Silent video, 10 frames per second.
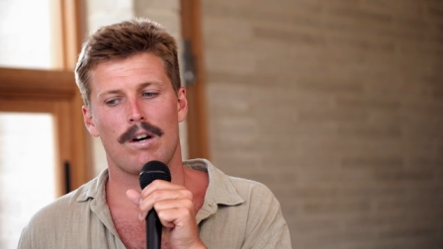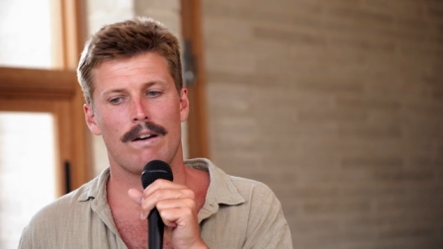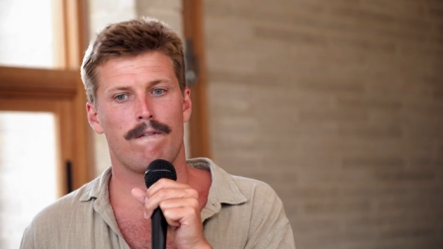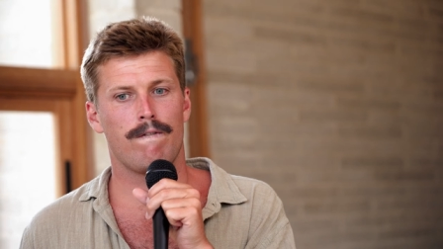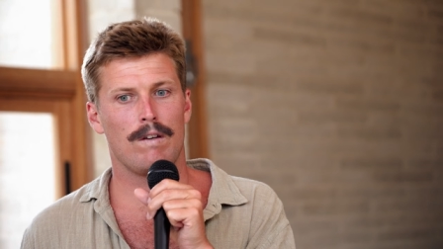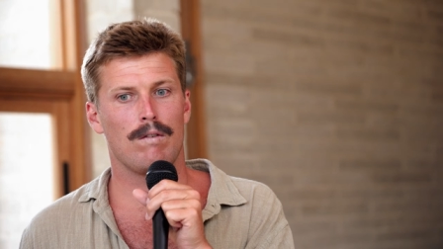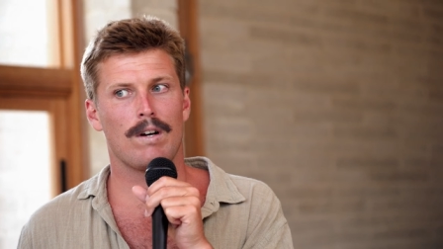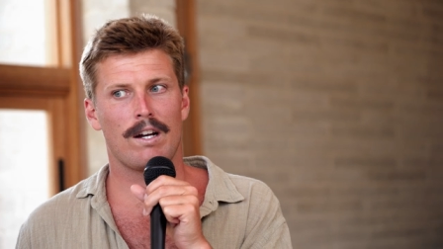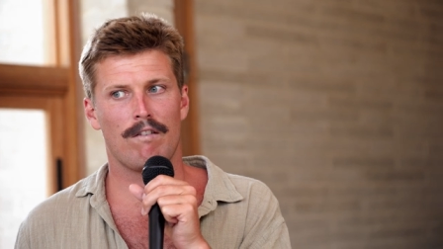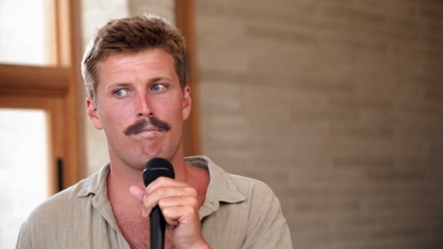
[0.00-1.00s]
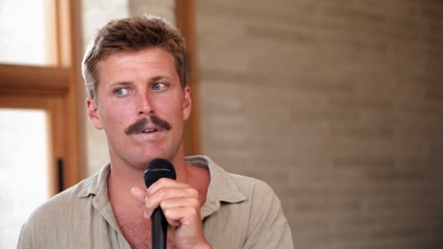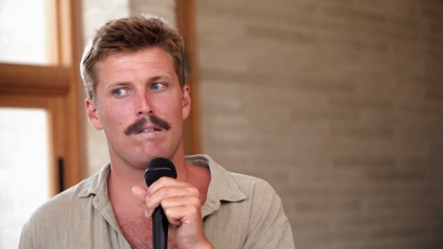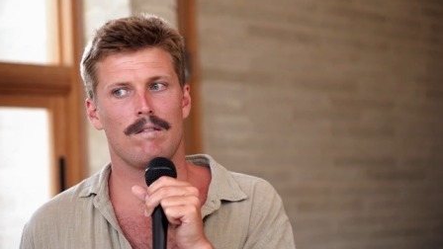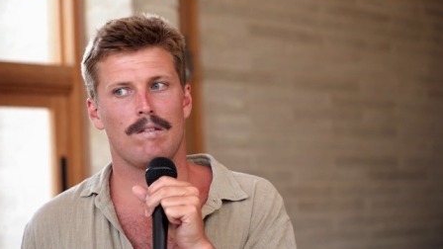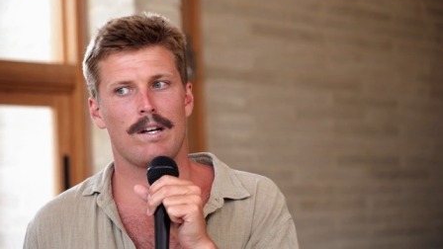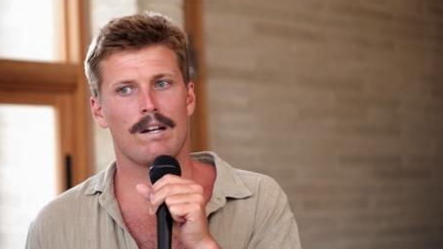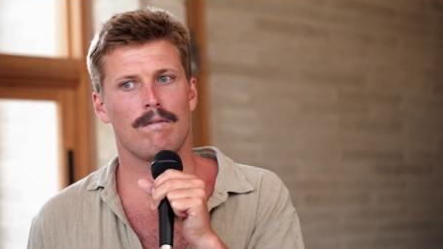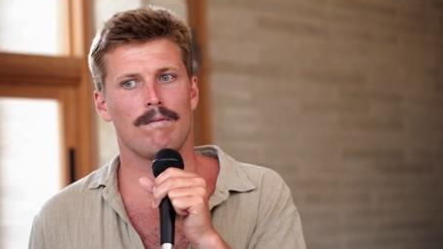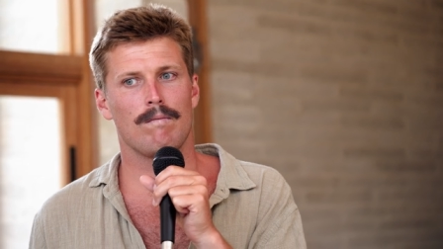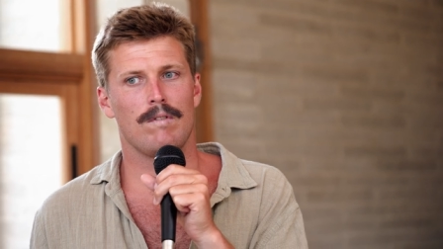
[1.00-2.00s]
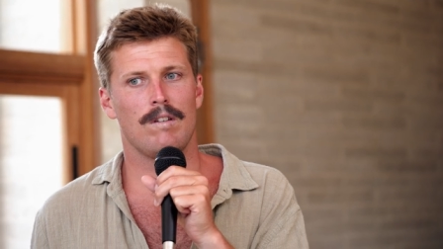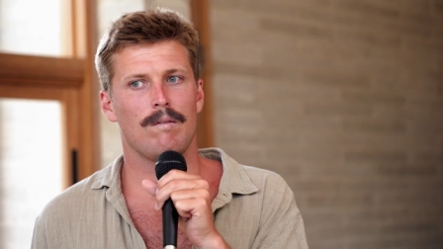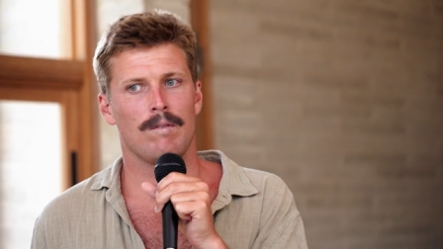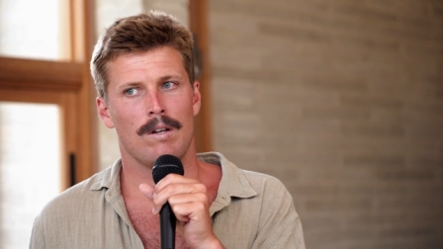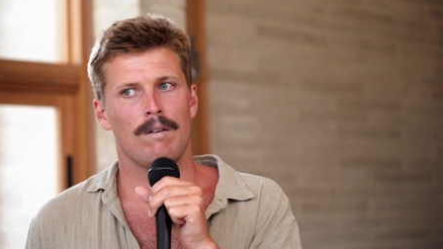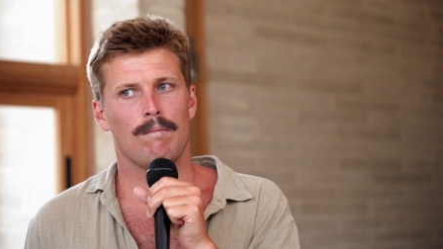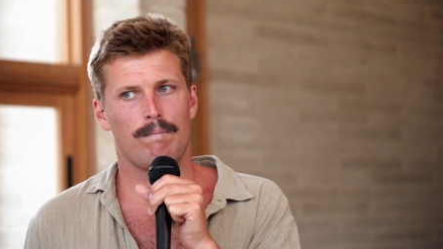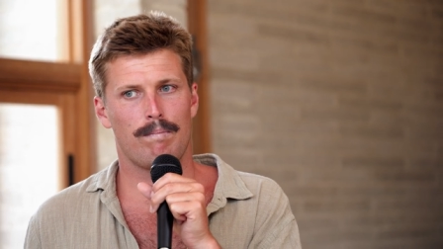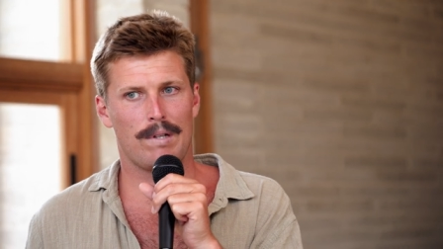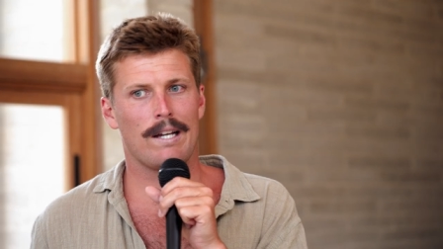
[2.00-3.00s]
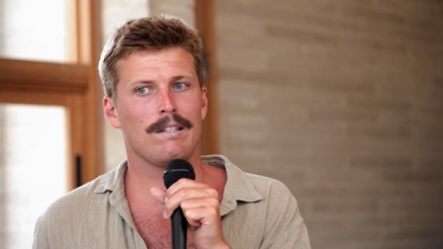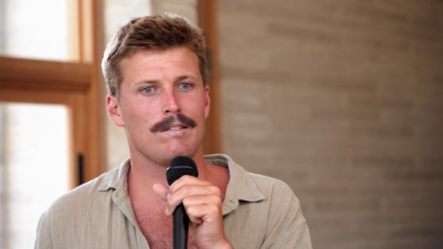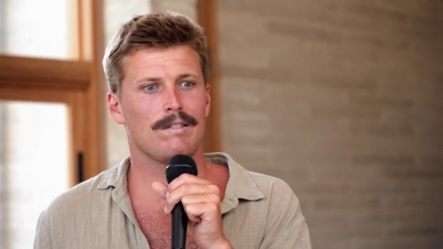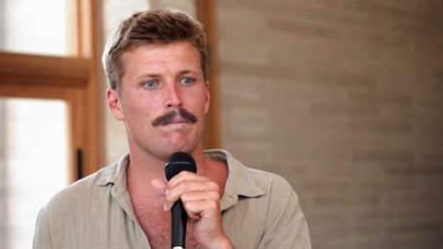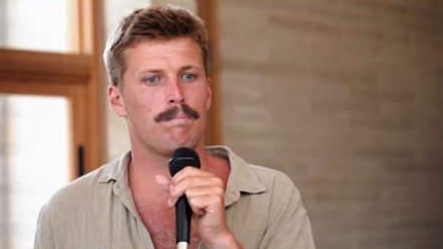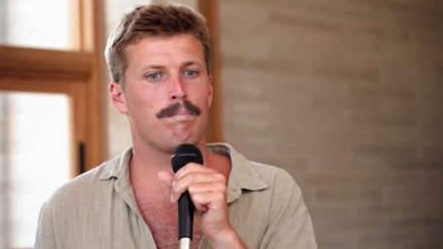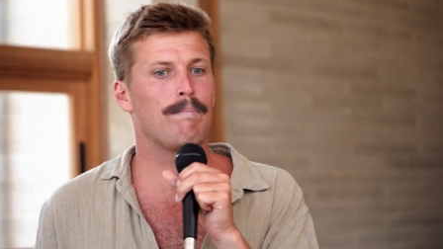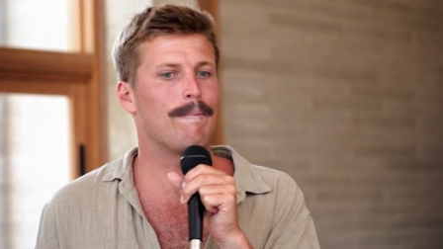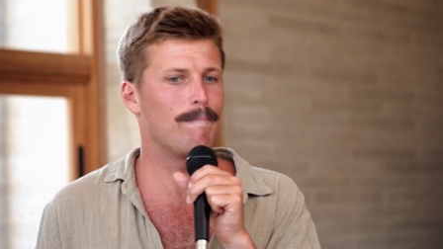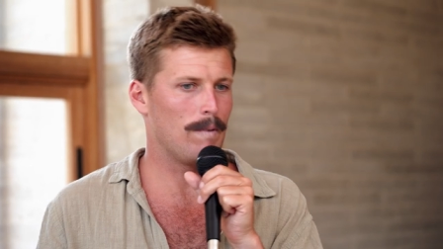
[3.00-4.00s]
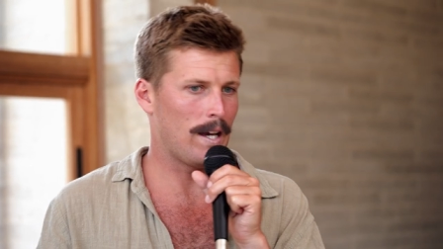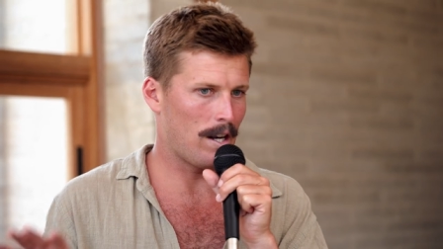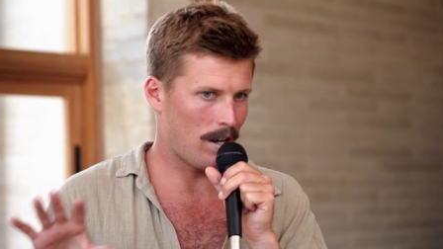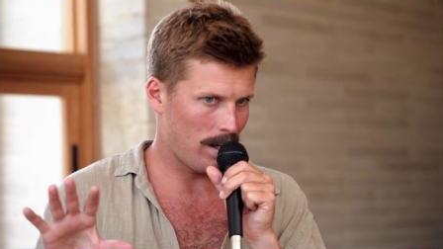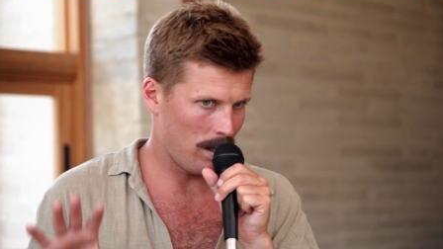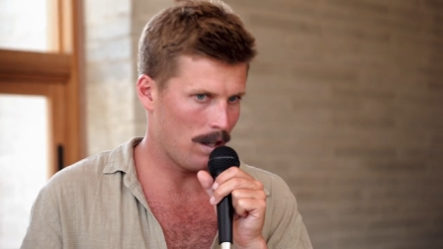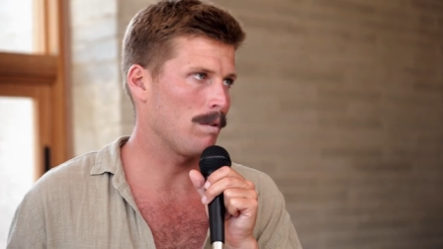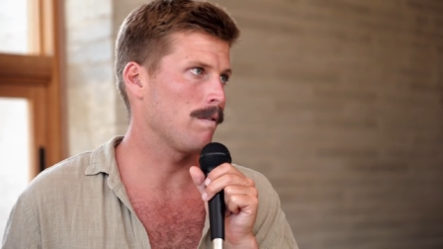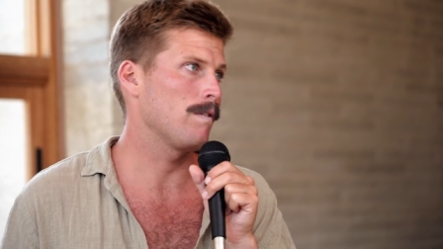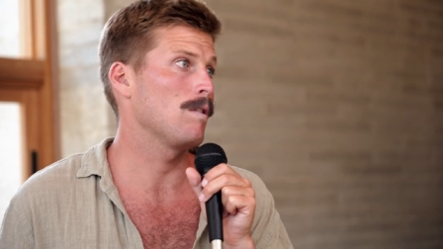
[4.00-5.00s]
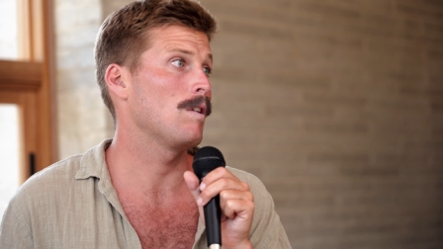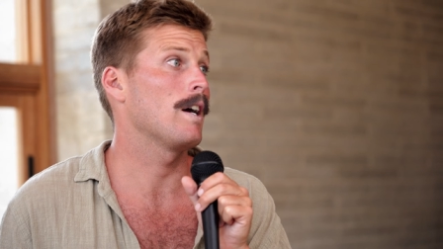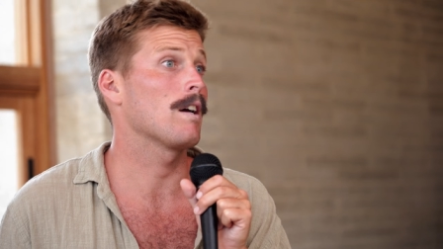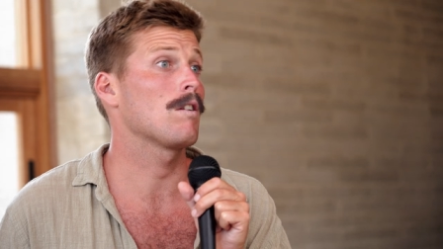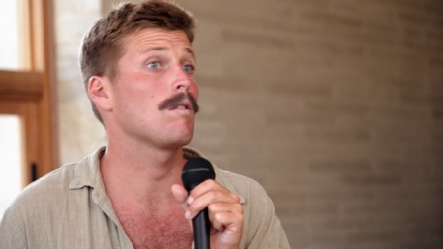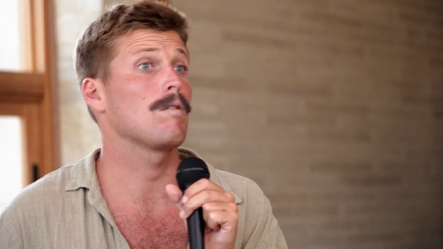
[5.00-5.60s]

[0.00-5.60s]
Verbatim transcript: I feel I've been like you know, you're blessed, blessed, and I equally feel like